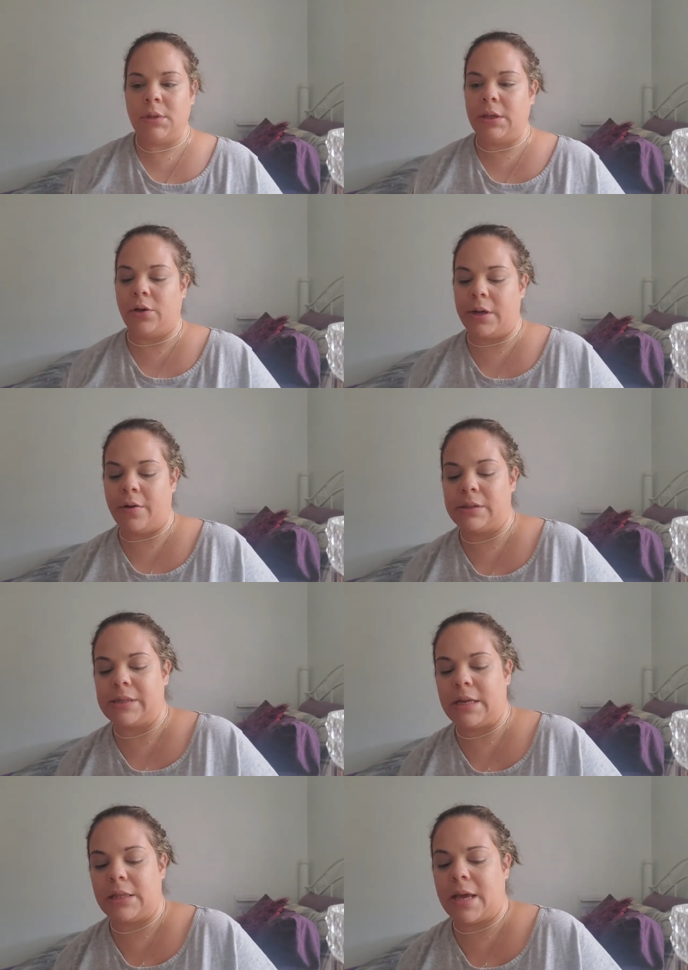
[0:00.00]
little errands
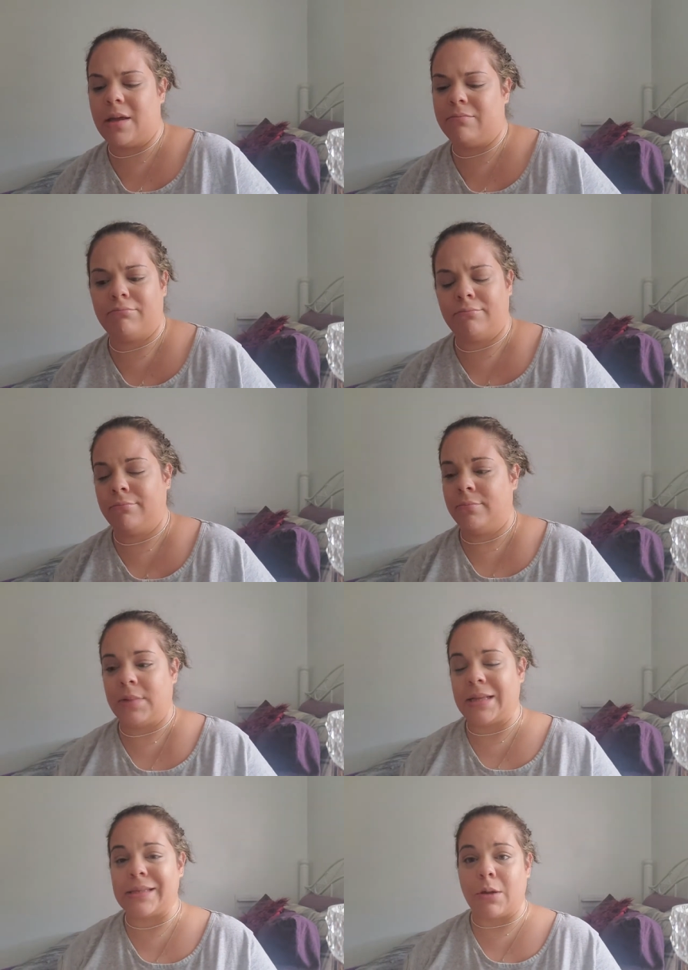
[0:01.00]
like that.
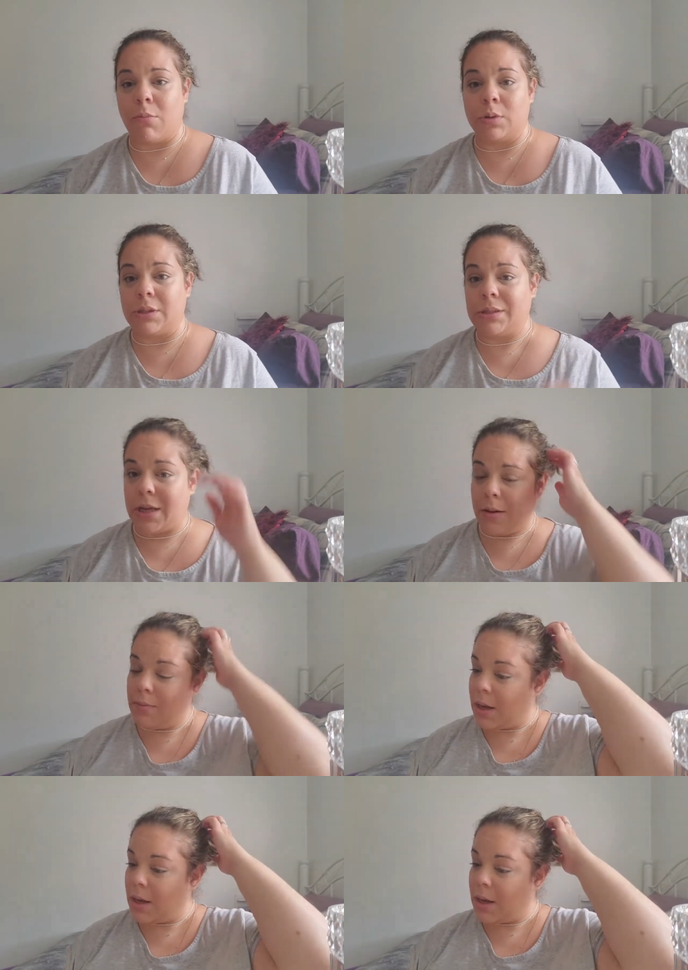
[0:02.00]
That's like most of the time.